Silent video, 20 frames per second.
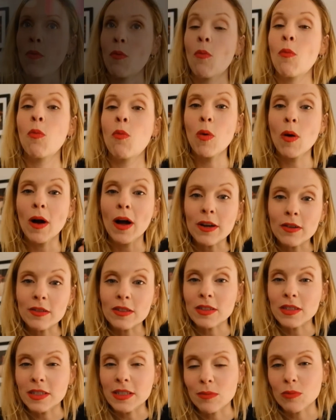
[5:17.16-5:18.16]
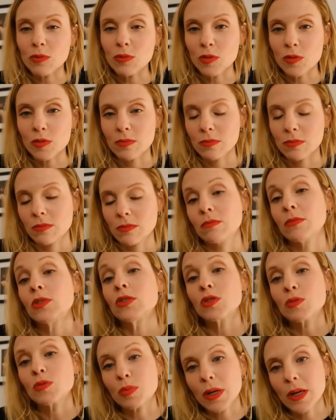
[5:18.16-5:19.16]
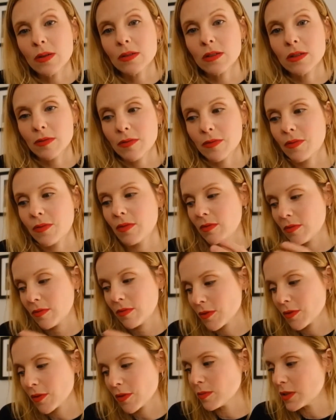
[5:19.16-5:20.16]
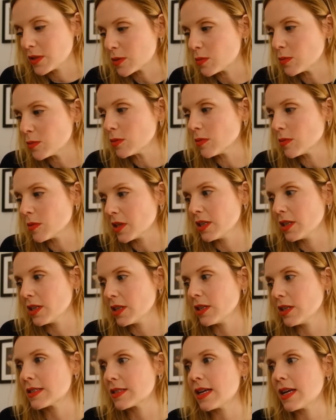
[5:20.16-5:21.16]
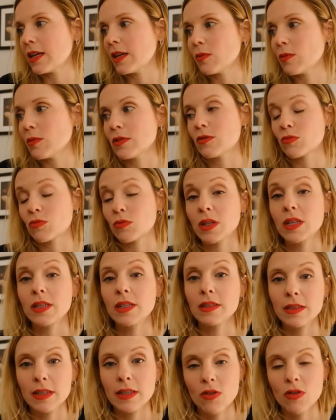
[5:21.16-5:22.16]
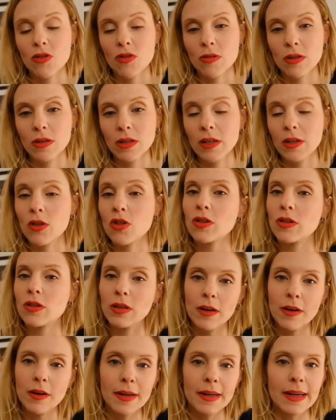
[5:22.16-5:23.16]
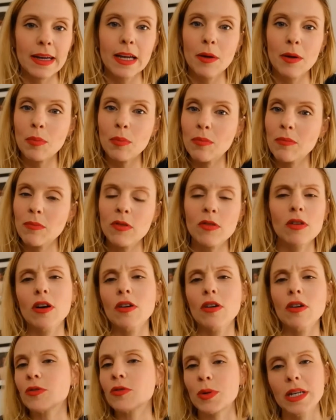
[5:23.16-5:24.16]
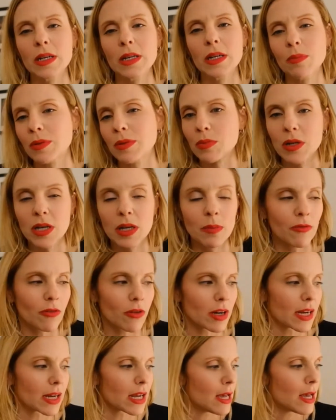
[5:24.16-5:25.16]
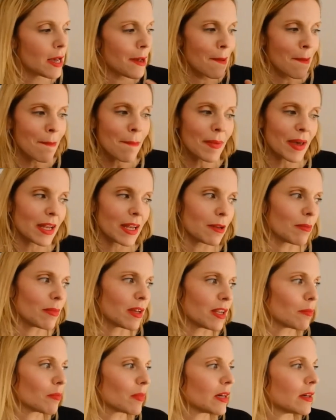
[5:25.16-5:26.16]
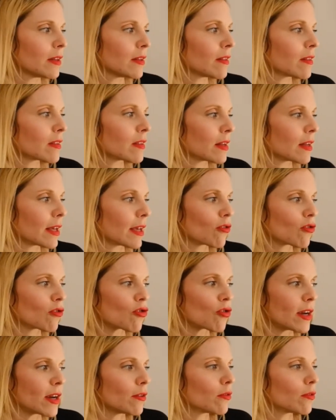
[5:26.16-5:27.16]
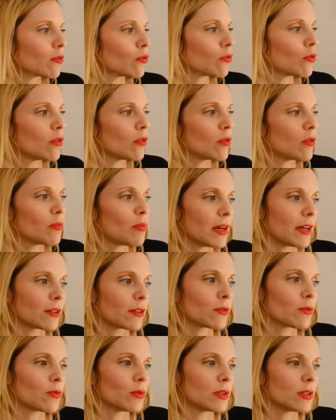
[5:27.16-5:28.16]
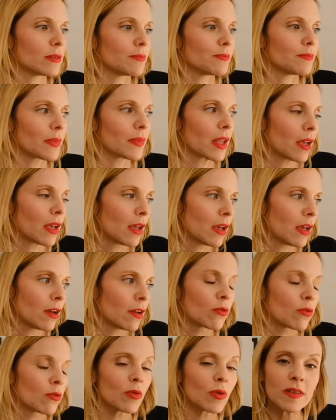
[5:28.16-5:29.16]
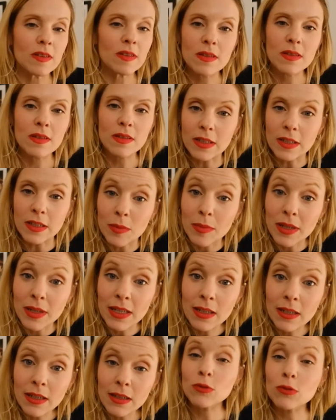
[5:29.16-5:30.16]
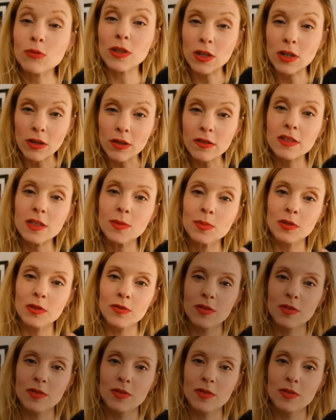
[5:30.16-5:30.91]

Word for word: One of the things I'm most, most proud of from this movie is that it was really intentional. And Shatara and I soft prep and prep for like many, many months and like trying to go back to a to a cinema, like to a concept of